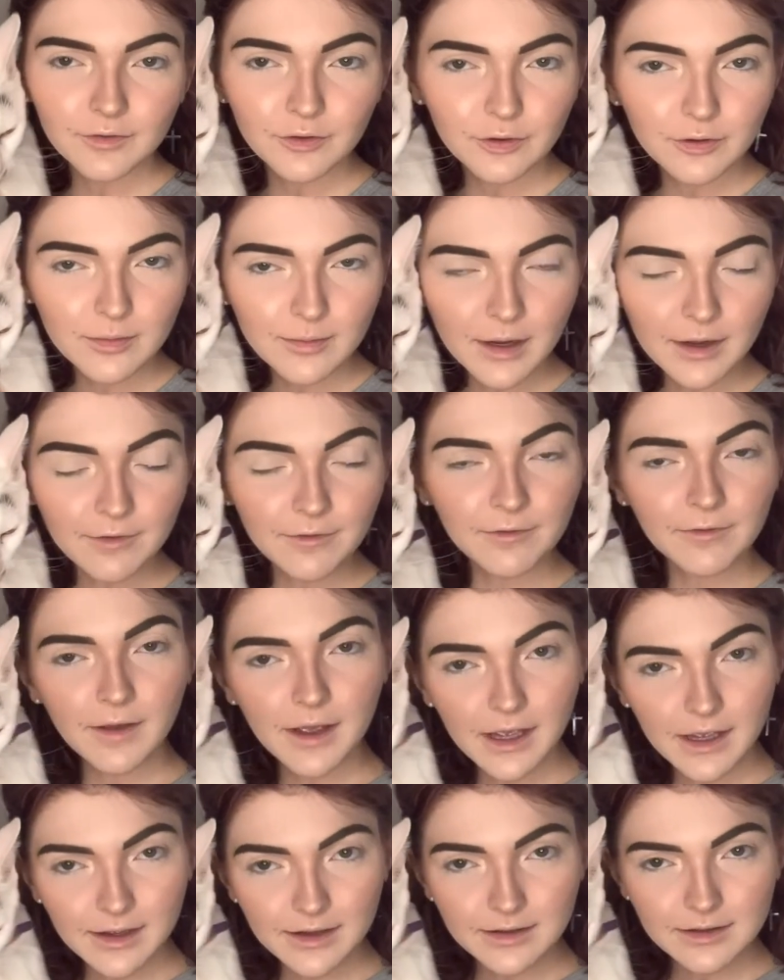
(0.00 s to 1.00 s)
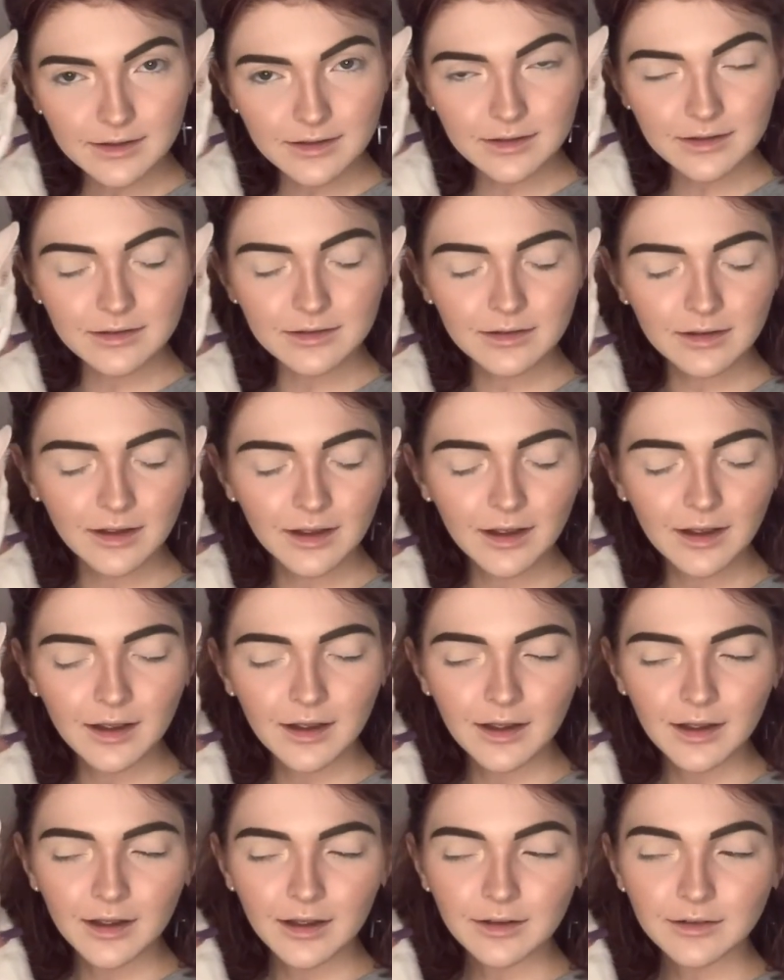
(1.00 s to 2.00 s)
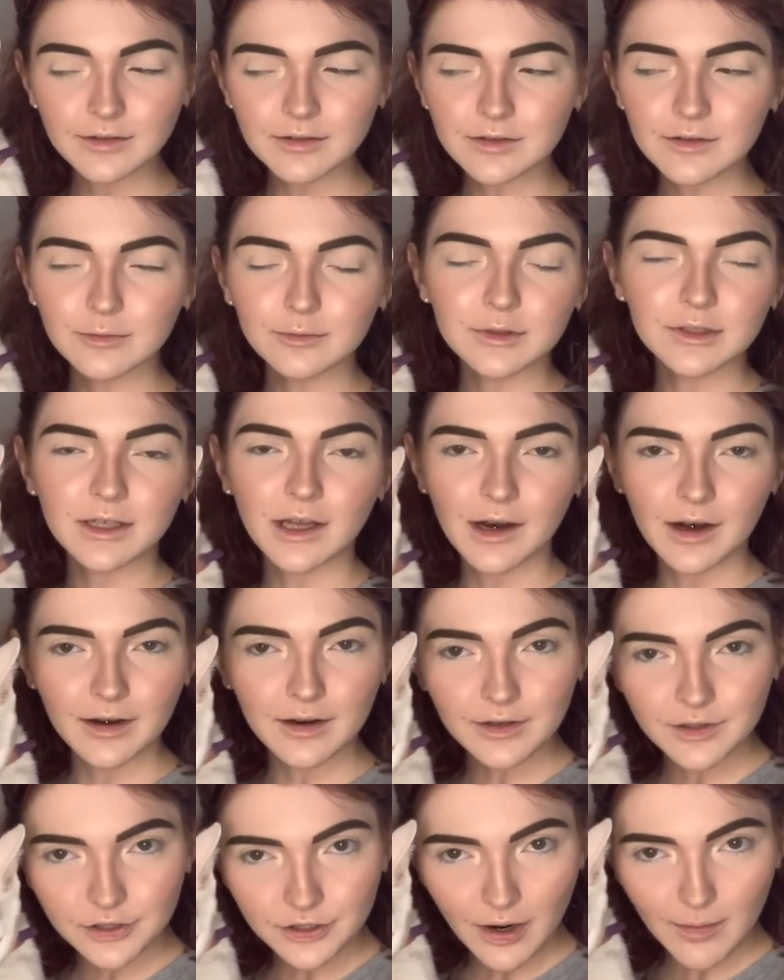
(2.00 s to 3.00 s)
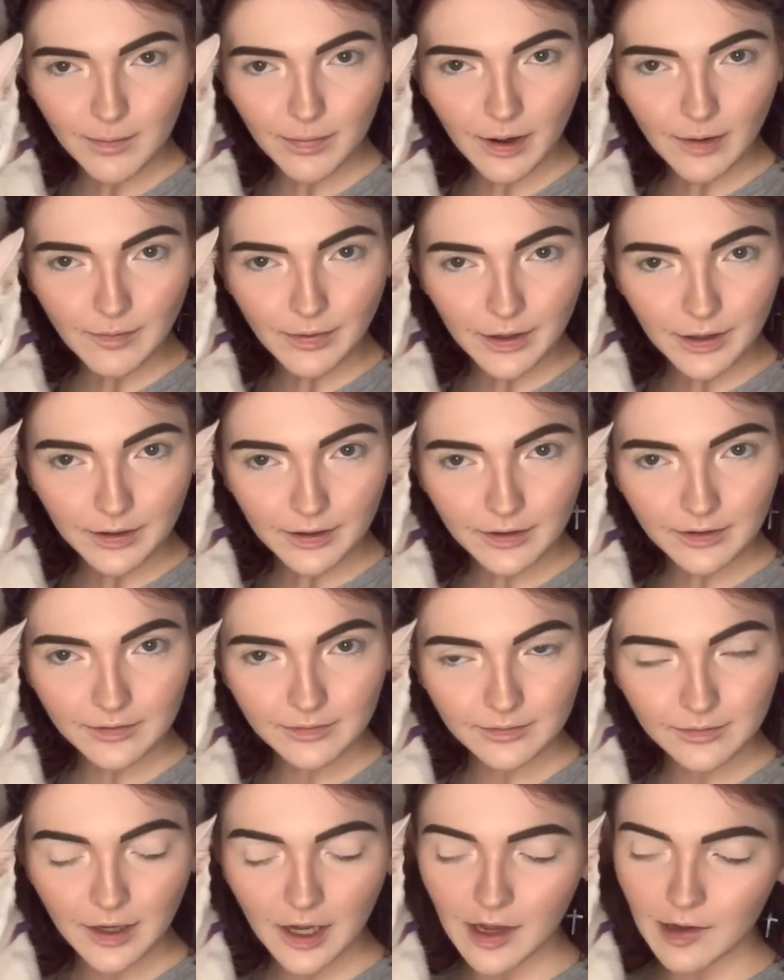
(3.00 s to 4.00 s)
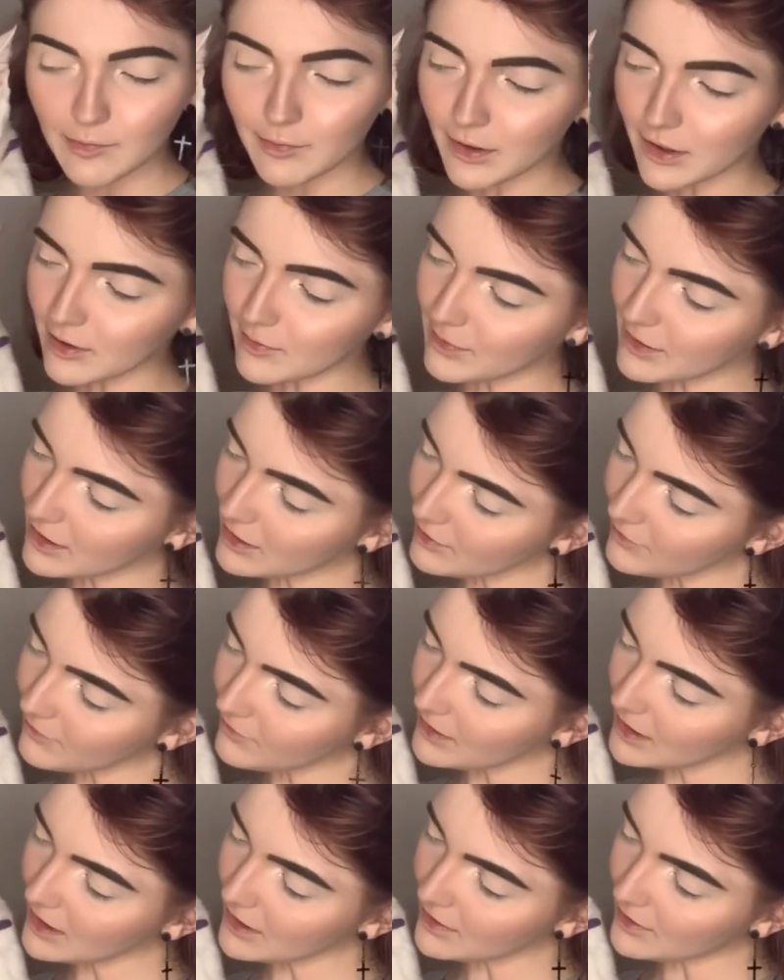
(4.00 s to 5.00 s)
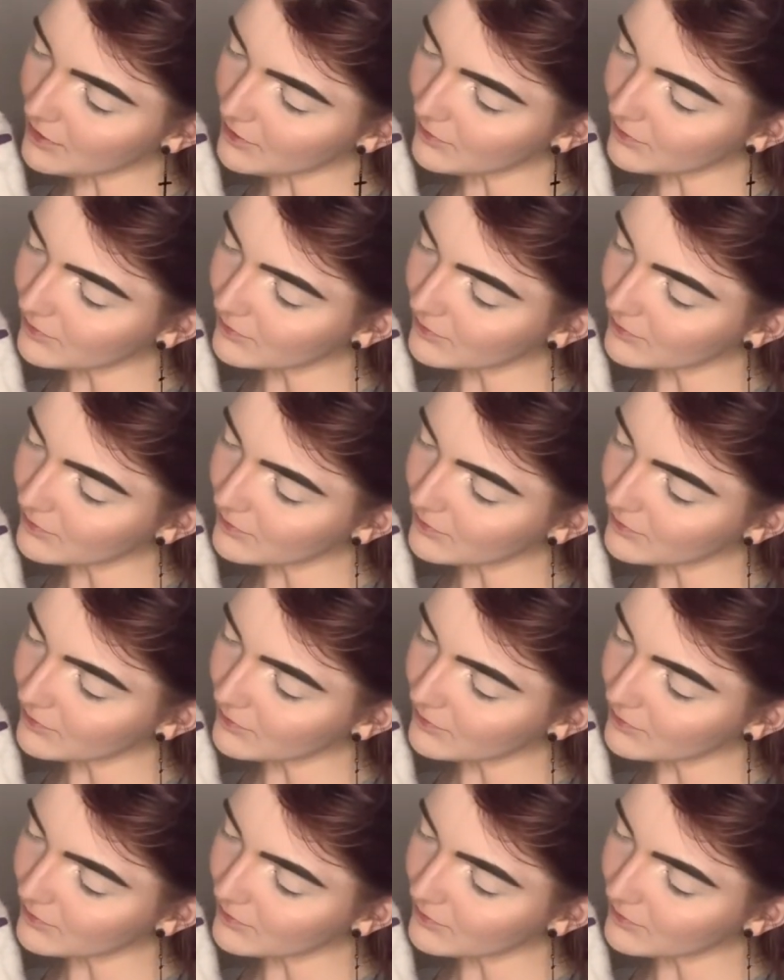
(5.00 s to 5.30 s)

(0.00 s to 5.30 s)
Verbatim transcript: of doing my face and snoop decided to jump up here and wanted to be in the video